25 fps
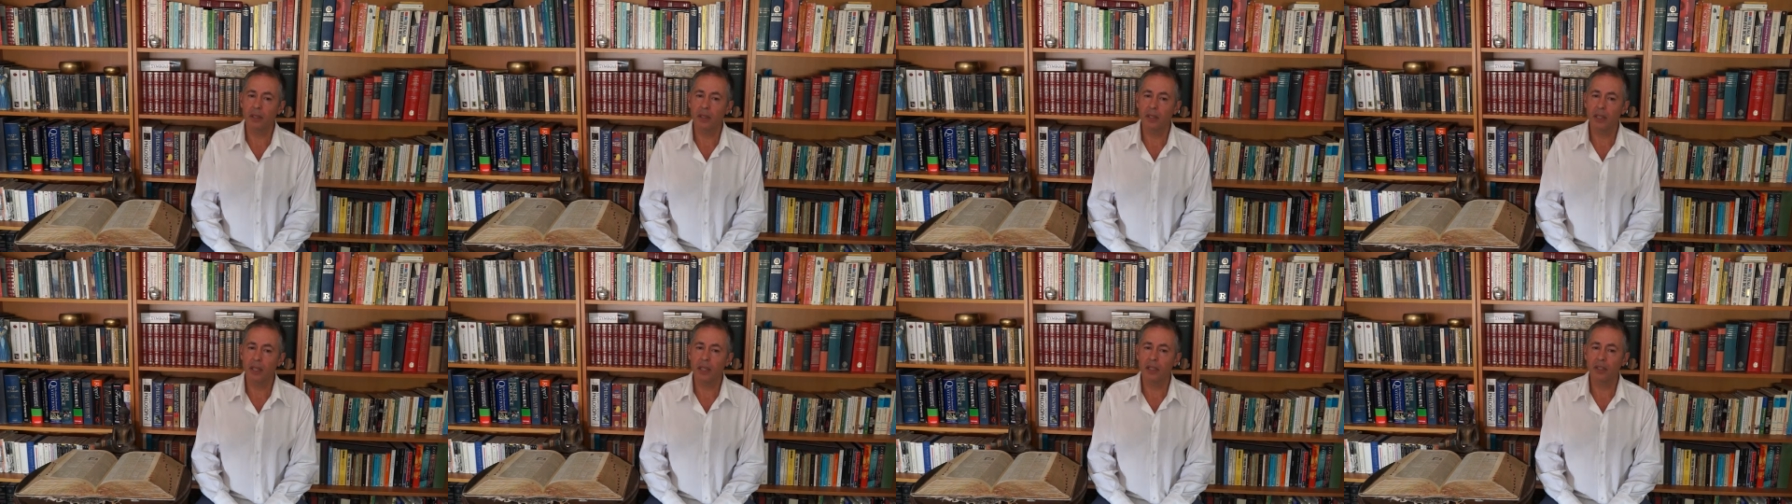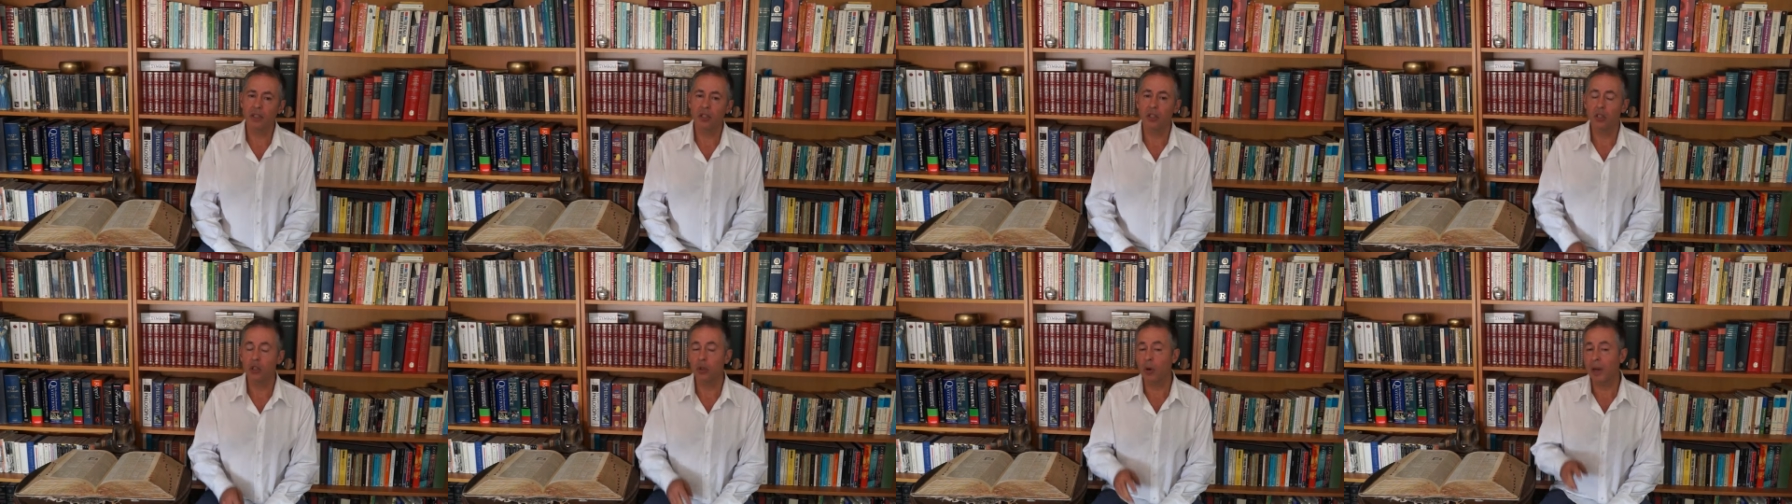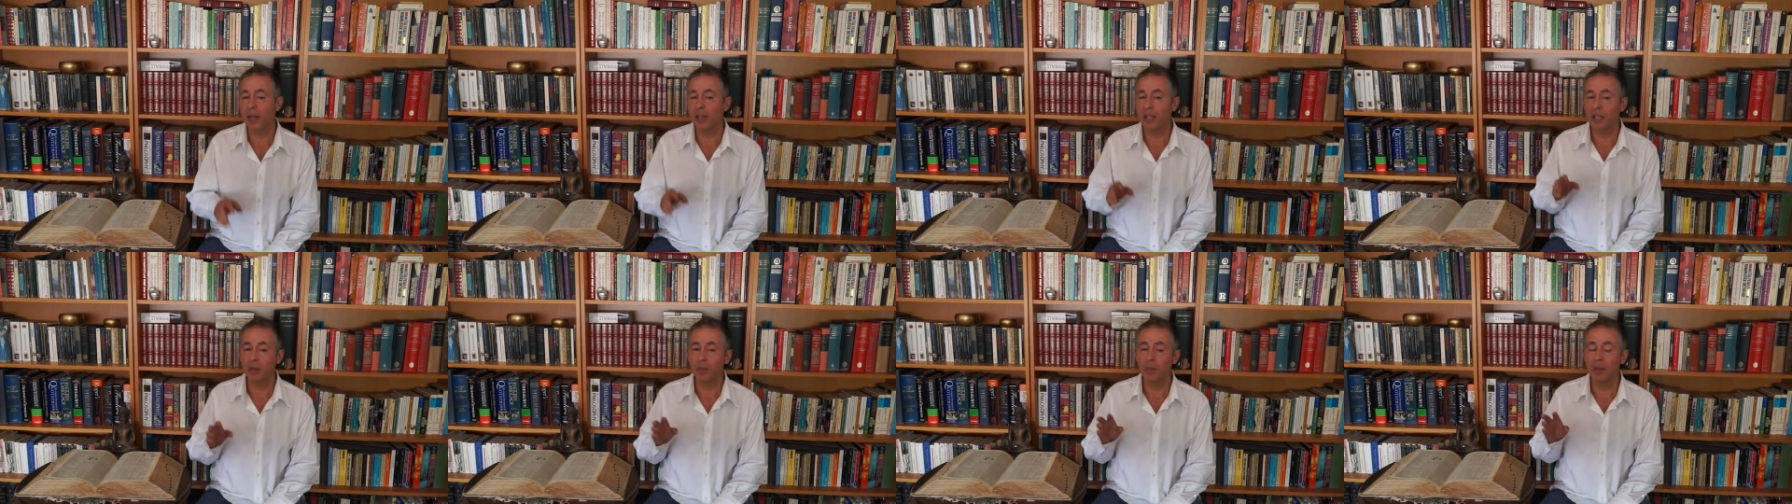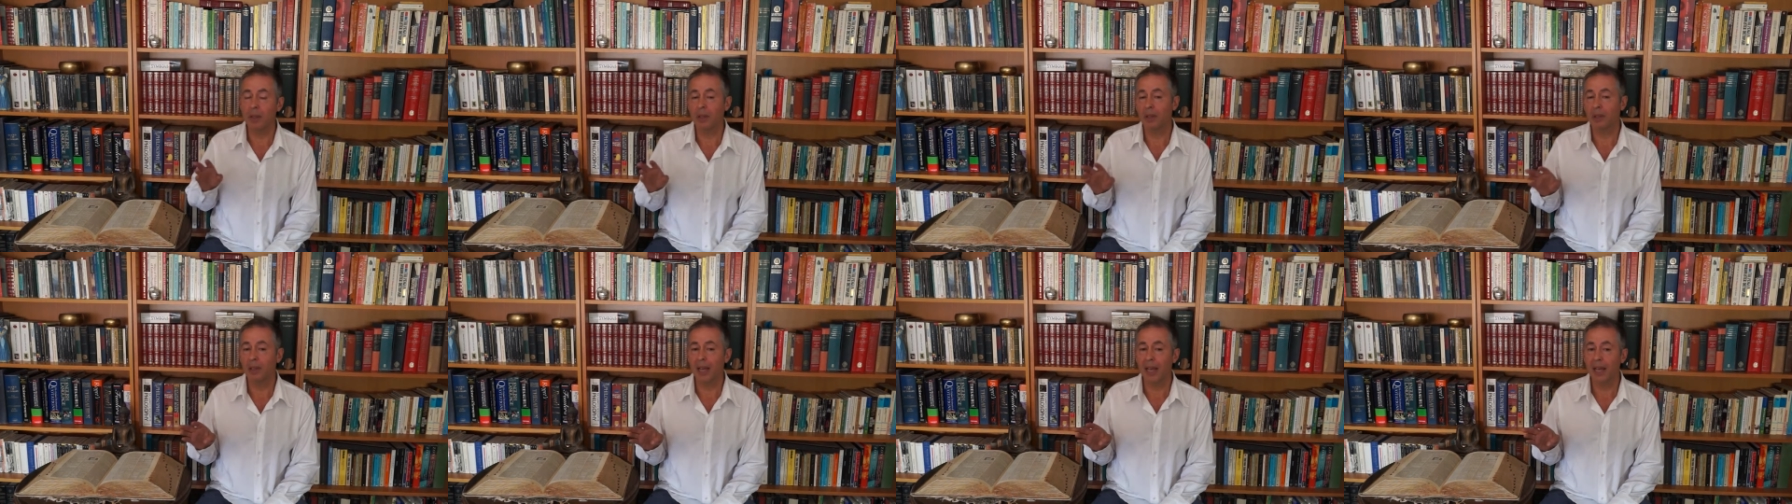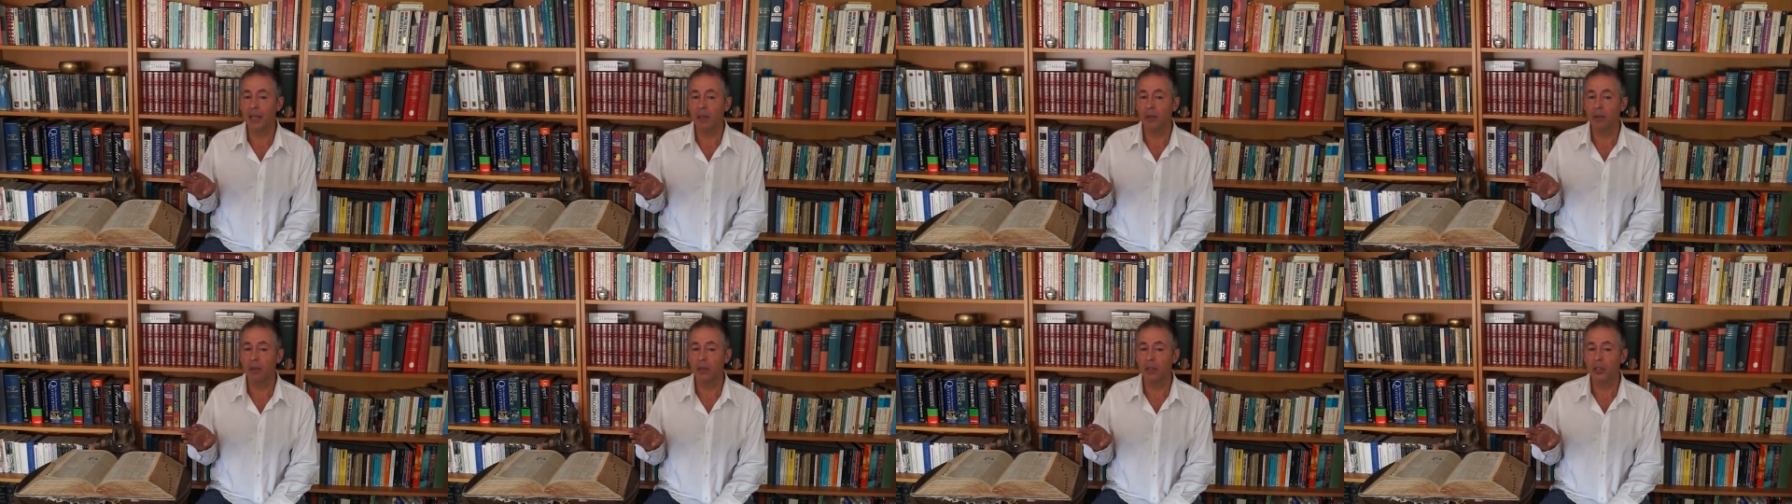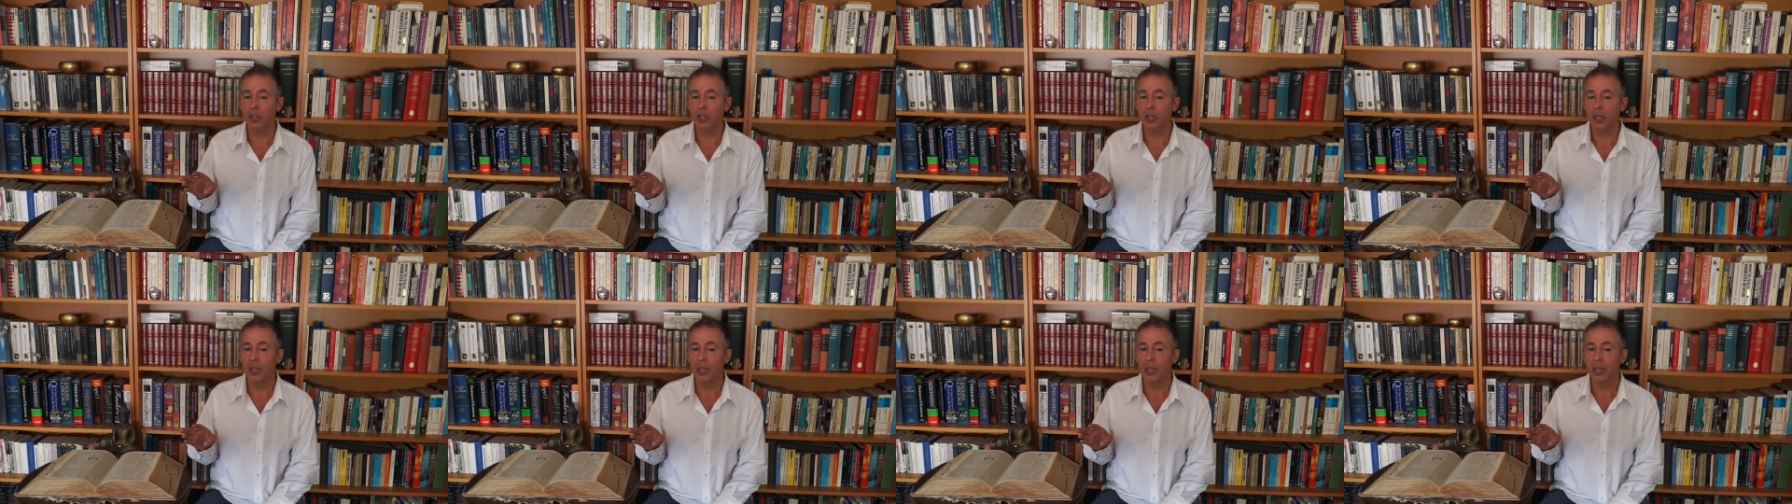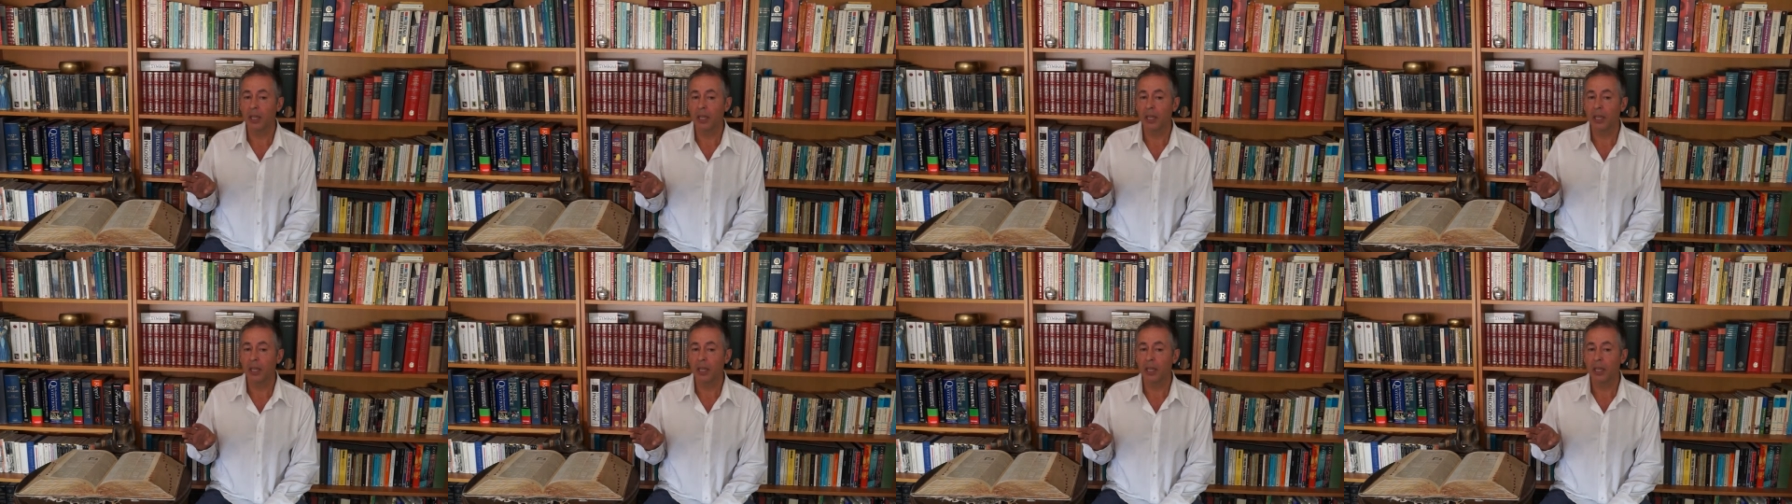and to transmit language